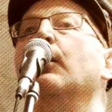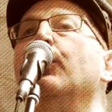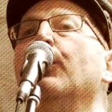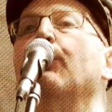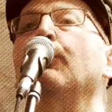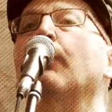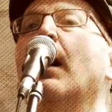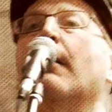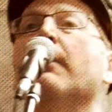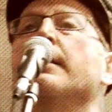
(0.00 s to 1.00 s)
You
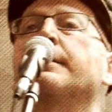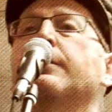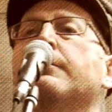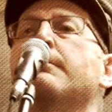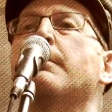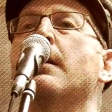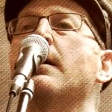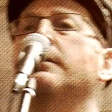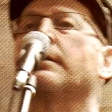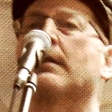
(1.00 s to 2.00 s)
worry too
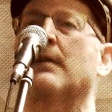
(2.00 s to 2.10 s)
much